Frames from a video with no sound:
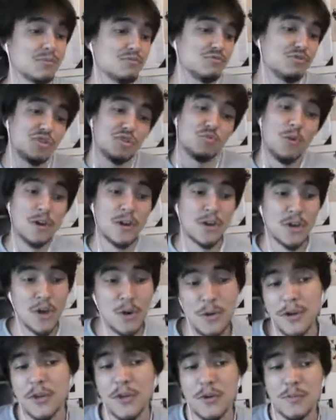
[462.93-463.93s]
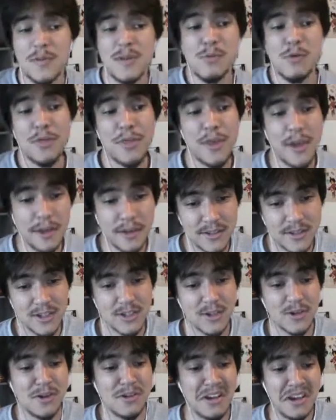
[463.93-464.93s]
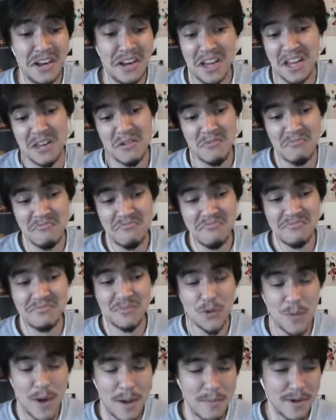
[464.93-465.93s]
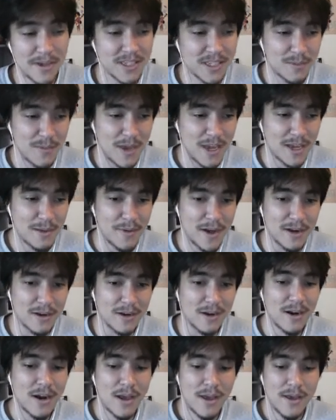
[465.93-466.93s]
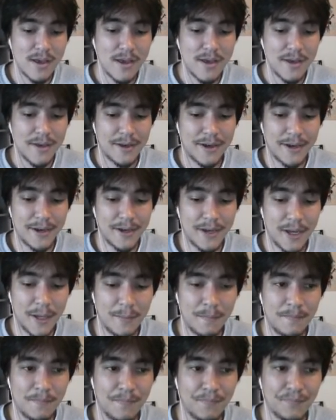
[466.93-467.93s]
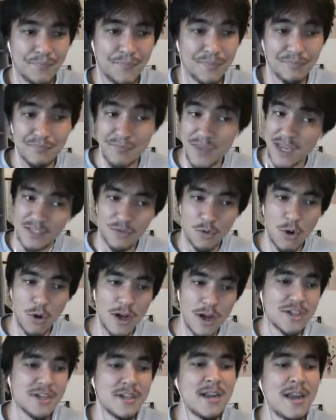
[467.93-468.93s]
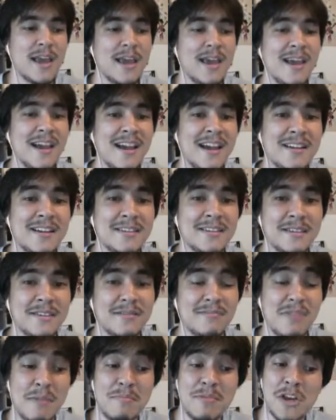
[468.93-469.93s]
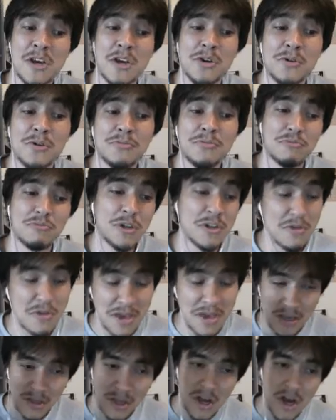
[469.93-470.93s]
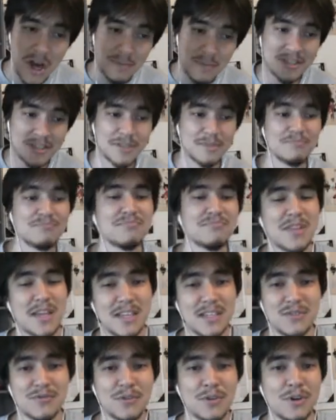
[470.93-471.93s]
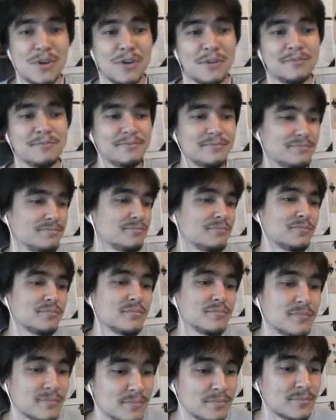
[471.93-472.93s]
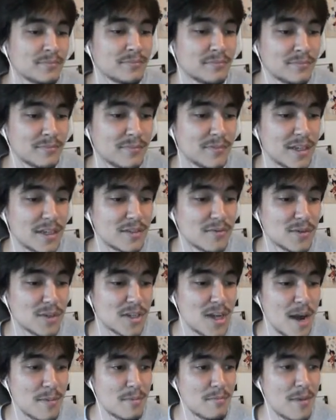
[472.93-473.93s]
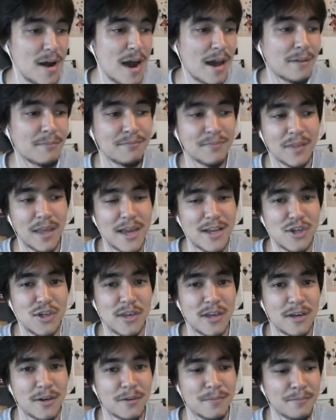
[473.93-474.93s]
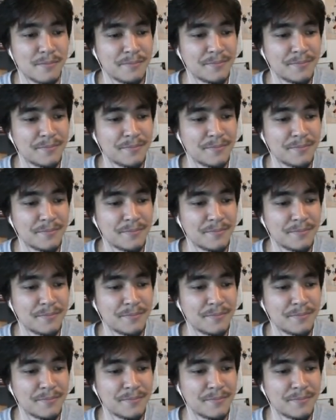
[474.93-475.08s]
just want to know what other people think so that I can do my best to make it better. Thanks for watching, and let me know what you think in the comments. Thanks for stopping by. Catch you later.